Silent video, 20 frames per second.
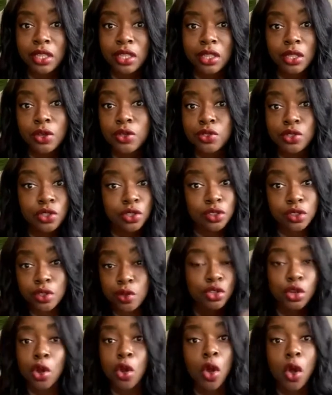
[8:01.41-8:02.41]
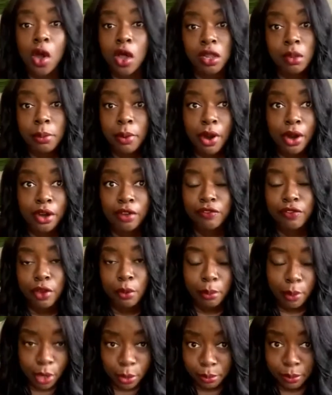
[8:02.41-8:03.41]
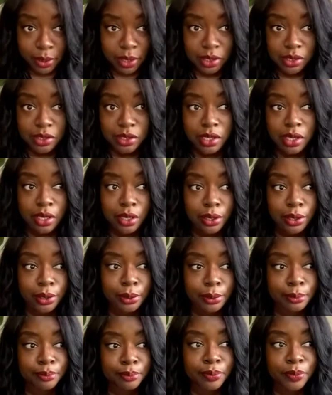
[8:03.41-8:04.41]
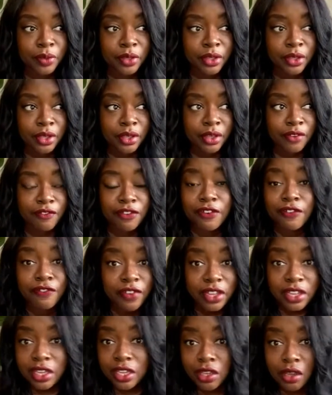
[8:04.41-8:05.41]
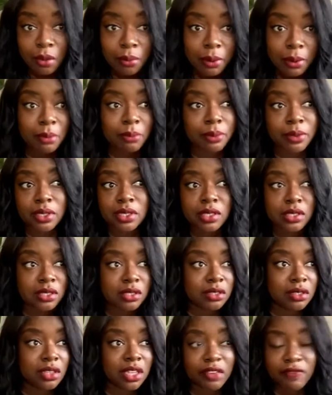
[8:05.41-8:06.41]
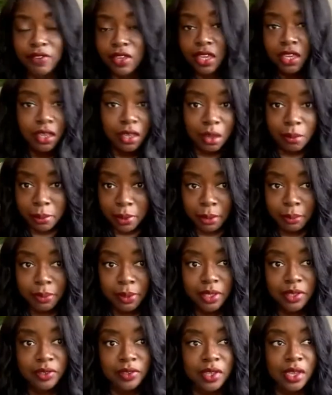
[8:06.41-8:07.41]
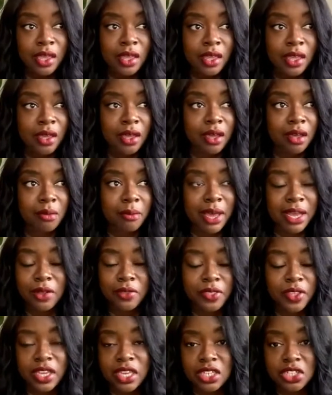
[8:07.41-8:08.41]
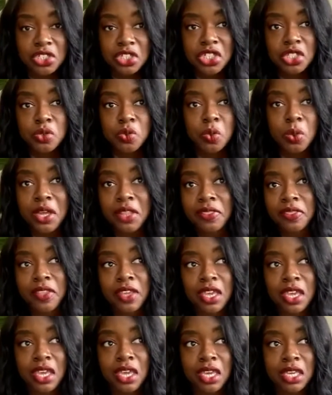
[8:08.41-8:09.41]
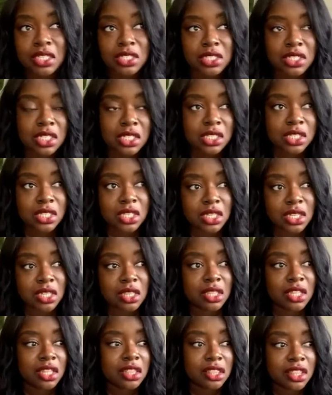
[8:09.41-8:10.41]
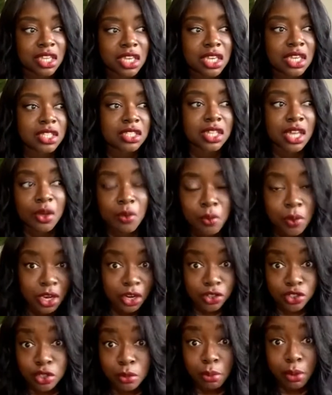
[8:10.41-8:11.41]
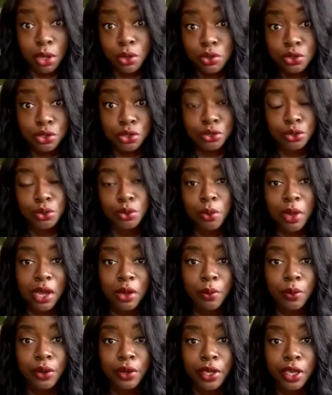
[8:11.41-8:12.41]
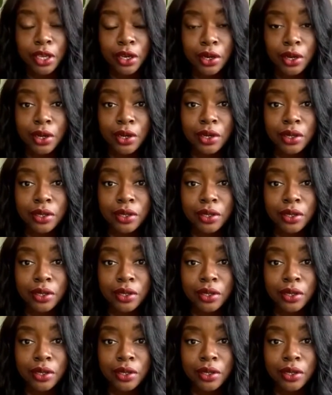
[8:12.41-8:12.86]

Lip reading: Those are all a part of your purpose. Fulfilling your purpose, living in your purpose. I don't think it's just one thing. It's just the things that we are supposed to do while we're here.